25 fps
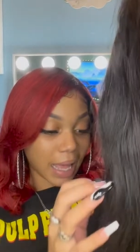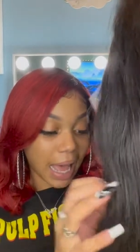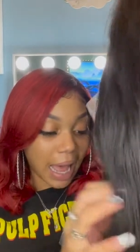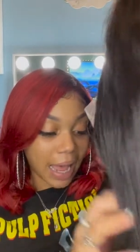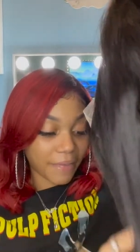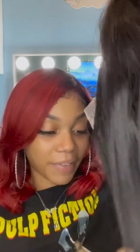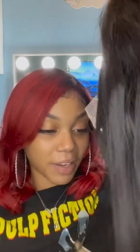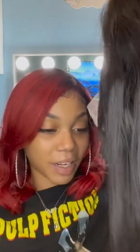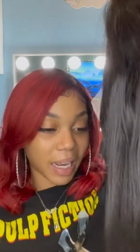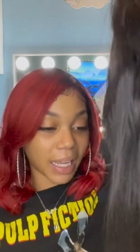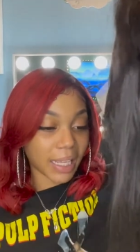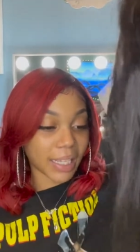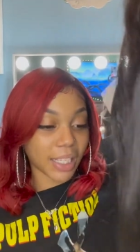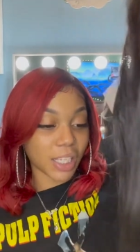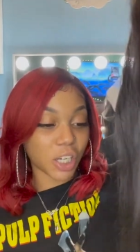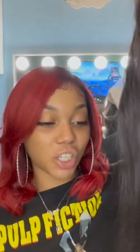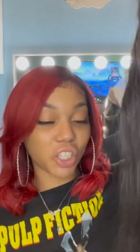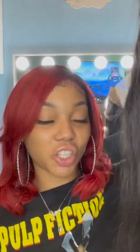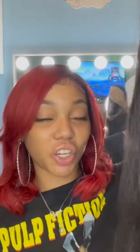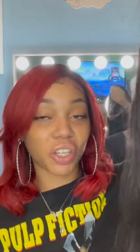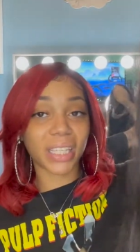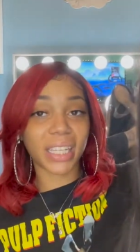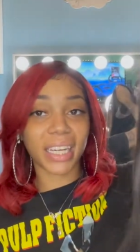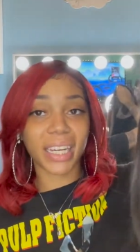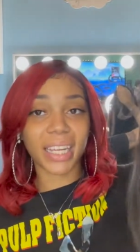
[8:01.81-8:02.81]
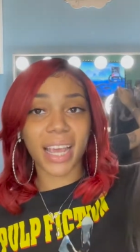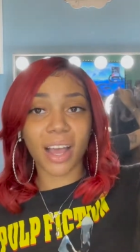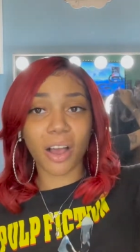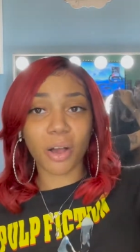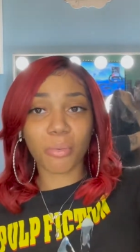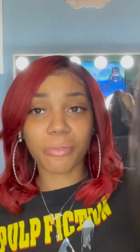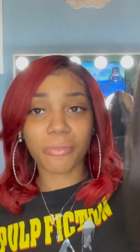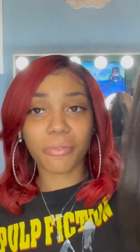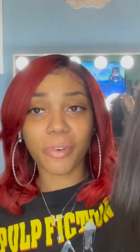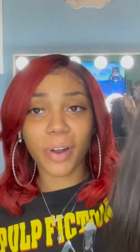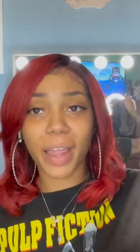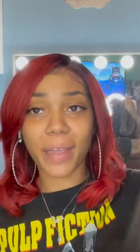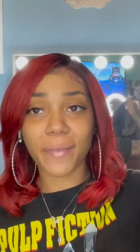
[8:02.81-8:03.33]
I feel like it's gonna start thinning out
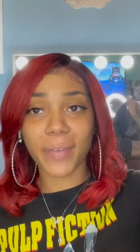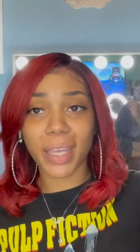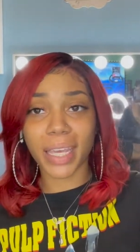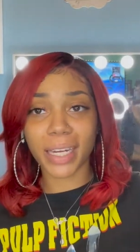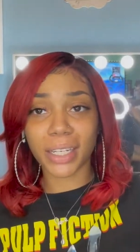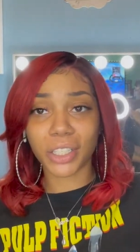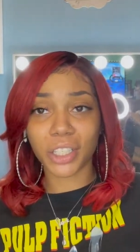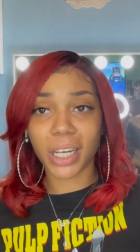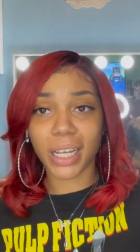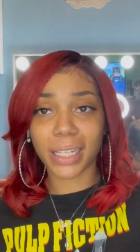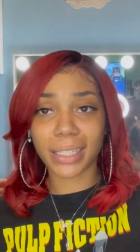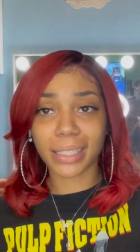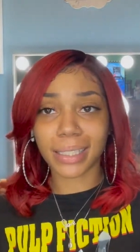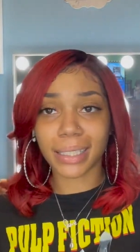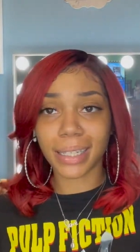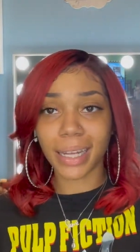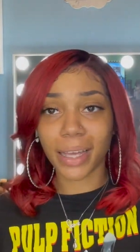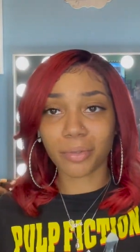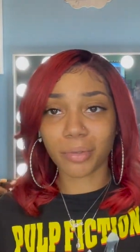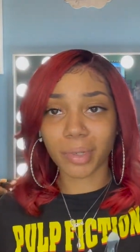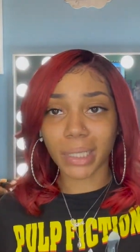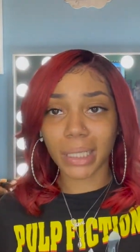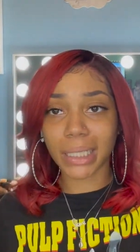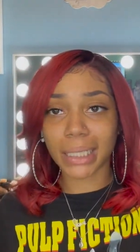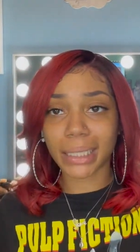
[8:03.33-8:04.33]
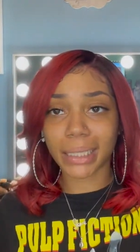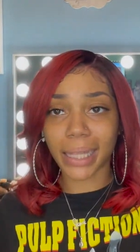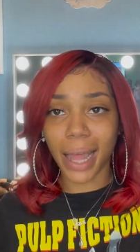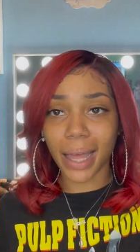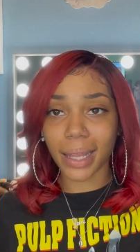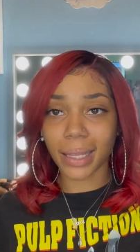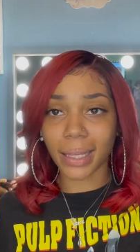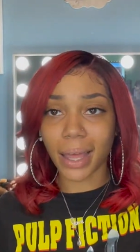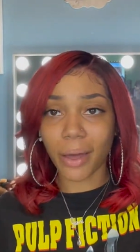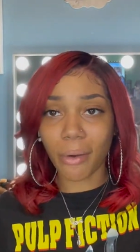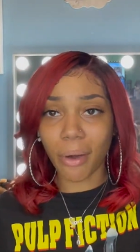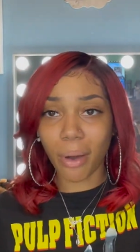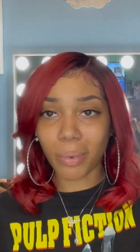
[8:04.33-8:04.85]
before I even get a chance to like really style it
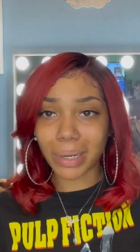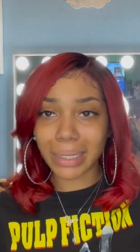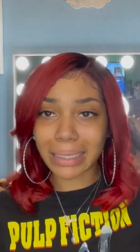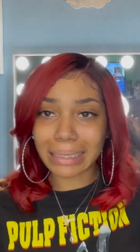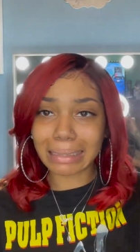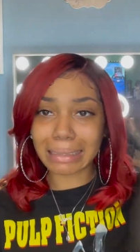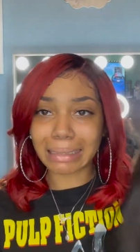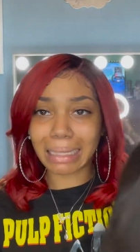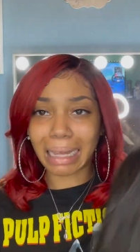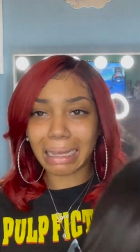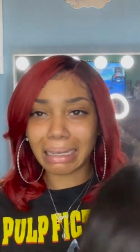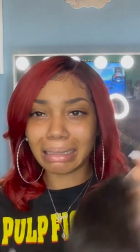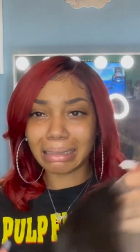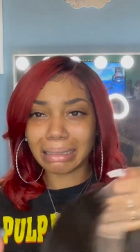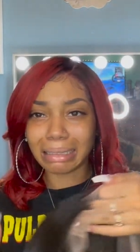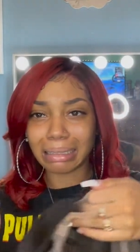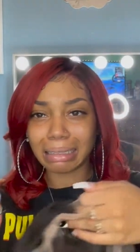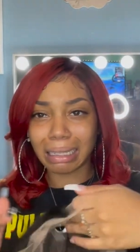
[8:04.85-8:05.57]
how I want to style it.